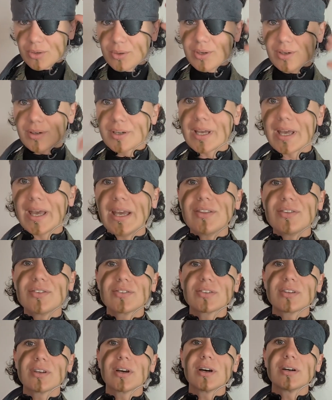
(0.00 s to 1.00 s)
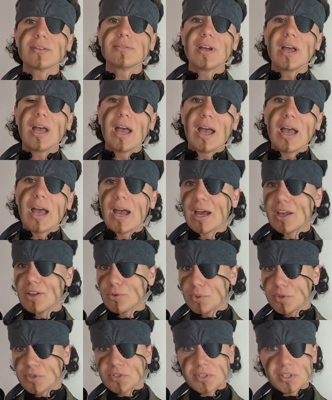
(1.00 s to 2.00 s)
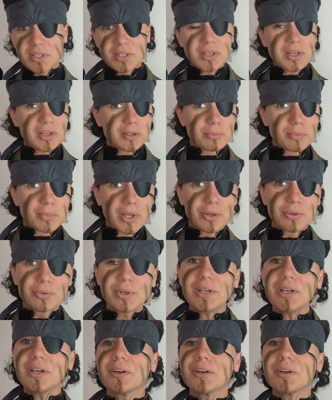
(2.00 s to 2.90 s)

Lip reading: headscarf, as we see in Metal Gear.